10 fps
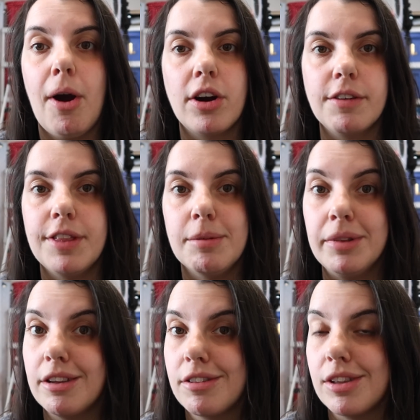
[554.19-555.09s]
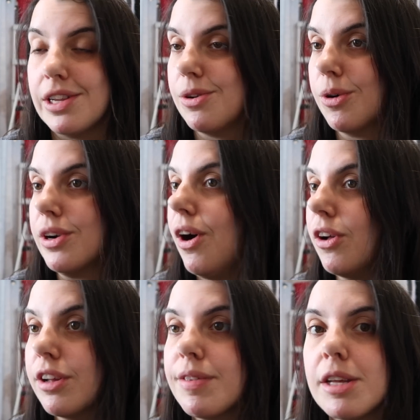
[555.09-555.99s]
part of them listed or
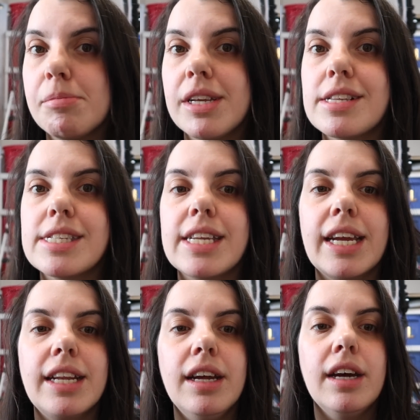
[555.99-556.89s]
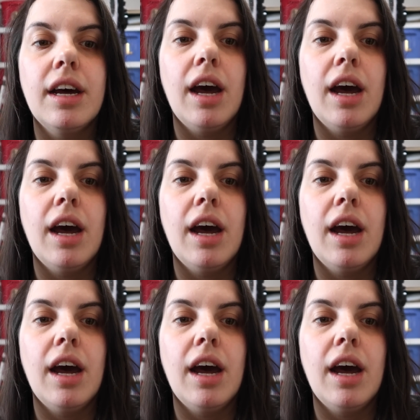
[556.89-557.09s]
all of them listed.